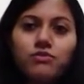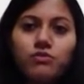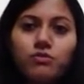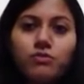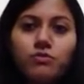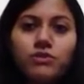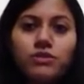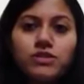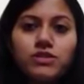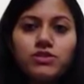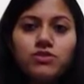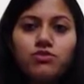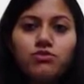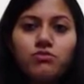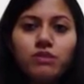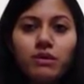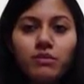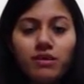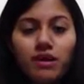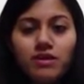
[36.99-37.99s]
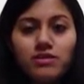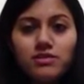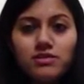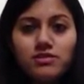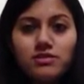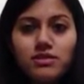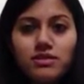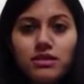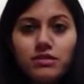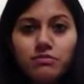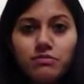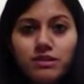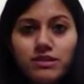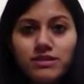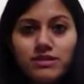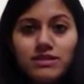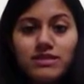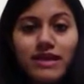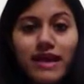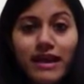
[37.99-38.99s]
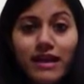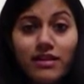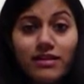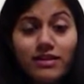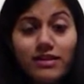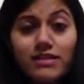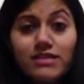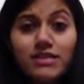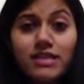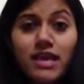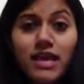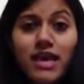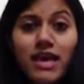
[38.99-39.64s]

to pursue my master's in business analytics